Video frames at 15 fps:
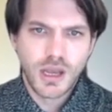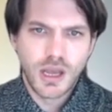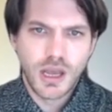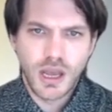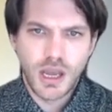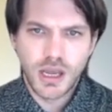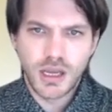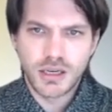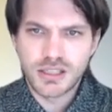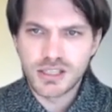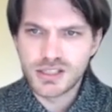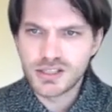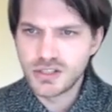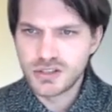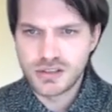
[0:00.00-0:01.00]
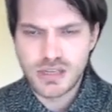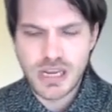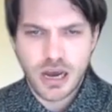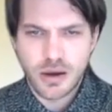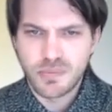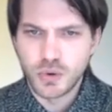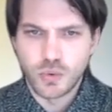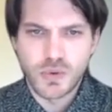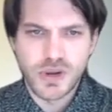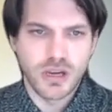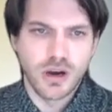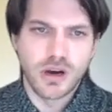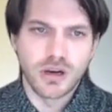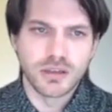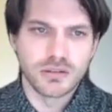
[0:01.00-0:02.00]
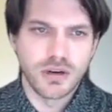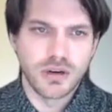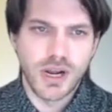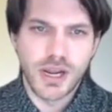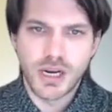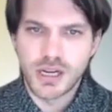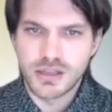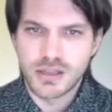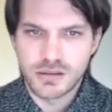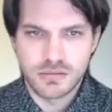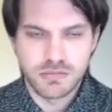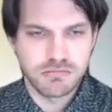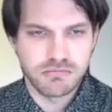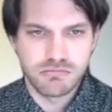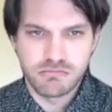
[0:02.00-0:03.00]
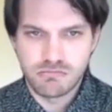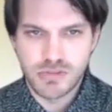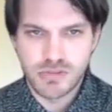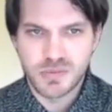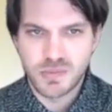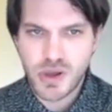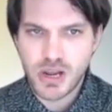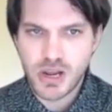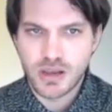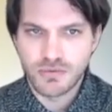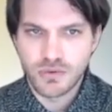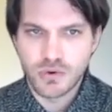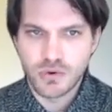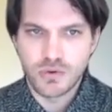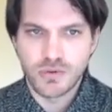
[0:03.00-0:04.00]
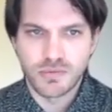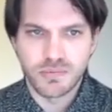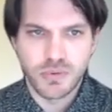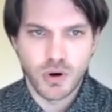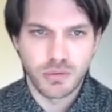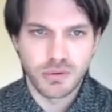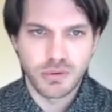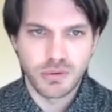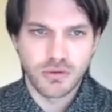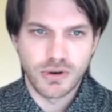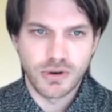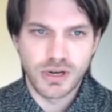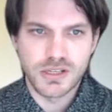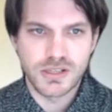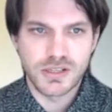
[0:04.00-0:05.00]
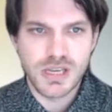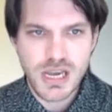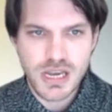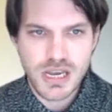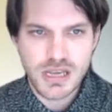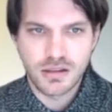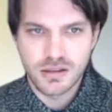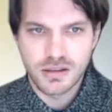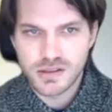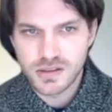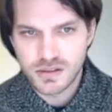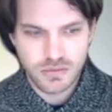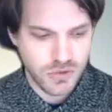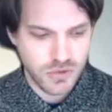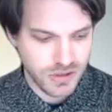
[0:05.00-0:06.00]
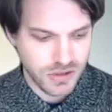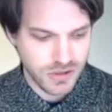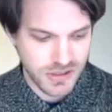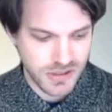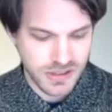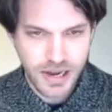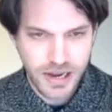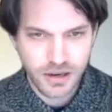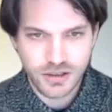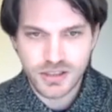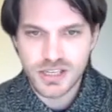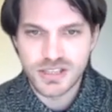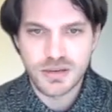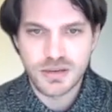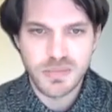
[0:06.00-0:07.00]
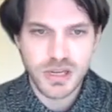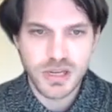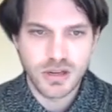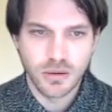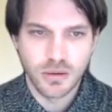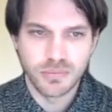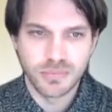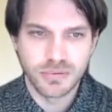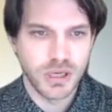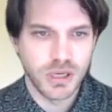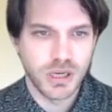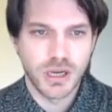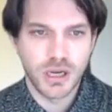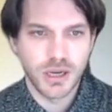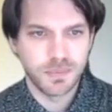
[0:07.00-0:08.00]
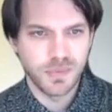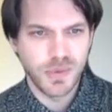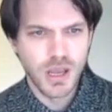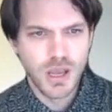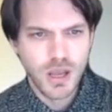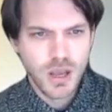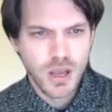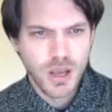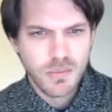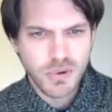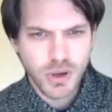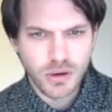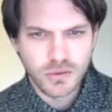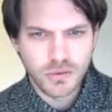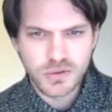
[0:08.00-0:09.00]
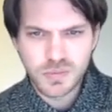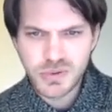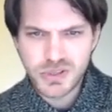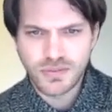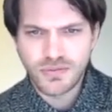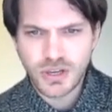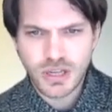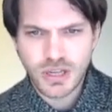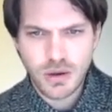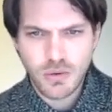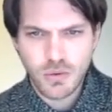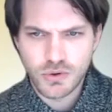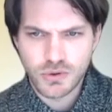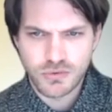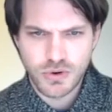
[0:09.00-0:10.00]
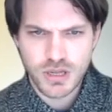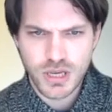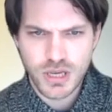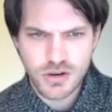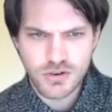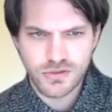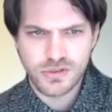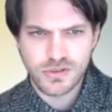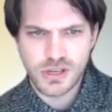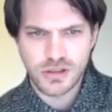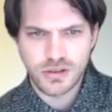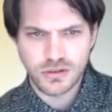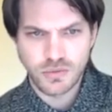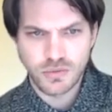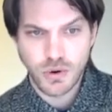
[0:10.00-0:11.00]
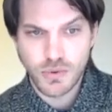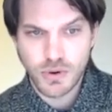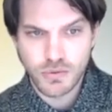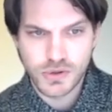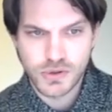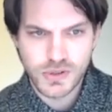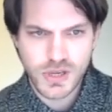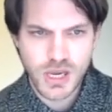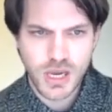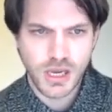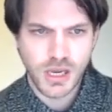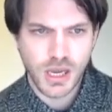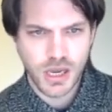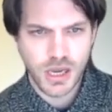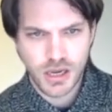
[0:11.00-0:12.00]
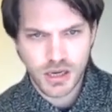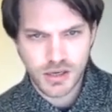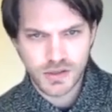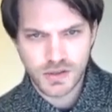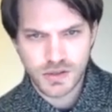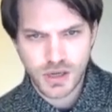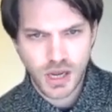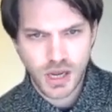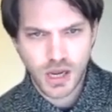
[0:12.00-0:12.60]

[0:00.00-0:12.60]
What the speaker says: And this is the output we got, right? It's, as many of you have probably already seen, it's just a standard TCP dump. But specifically, what was really interesting to us, what we were seeing is